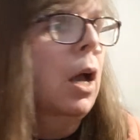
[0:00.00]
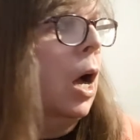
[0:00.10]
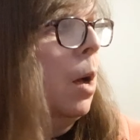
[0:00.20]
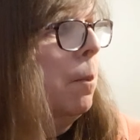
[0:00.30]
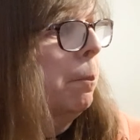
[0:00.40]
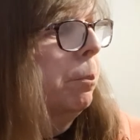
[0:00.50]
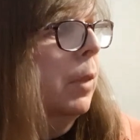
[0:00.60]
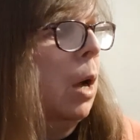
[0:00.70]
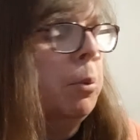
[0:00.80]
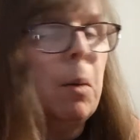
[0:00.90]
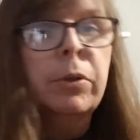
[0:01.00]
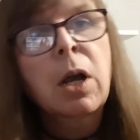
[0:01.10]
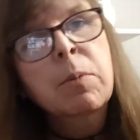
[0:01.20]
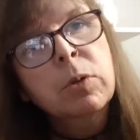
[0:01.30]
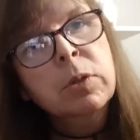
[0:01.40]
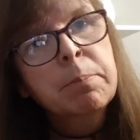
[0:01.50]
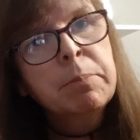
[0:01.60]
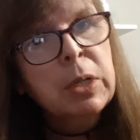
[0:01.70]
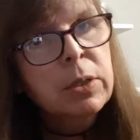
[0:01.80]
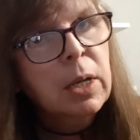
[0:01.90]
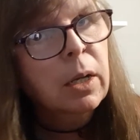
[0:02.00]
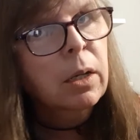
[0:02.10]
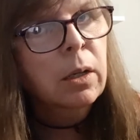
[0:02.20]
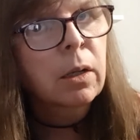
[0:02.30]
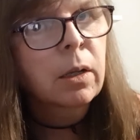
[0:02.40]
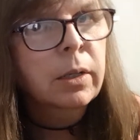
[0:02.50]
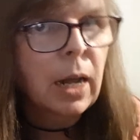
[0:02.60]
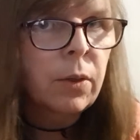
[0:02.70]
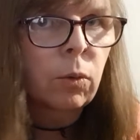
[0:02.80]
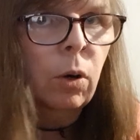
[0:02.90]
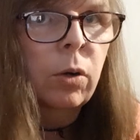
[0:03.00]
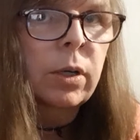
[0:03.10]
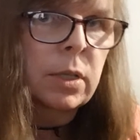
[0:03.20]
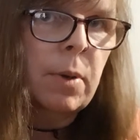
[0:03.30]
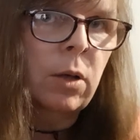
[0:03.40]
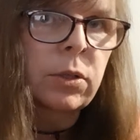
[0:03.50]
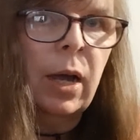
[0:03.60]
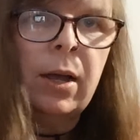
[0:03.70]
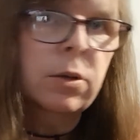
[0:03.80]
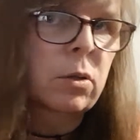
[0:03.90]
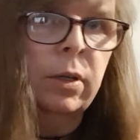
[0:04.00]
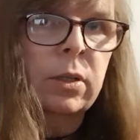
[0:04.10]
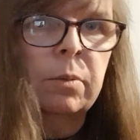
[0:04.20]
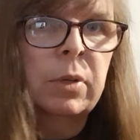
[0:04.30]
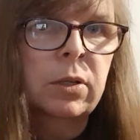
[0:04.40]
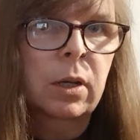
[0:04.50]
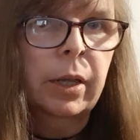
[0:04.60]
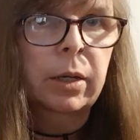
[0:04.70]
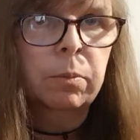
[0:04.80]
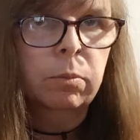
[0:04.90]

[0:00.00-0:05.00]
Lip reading: I'll probably talk about some music down the road because I also listen to music like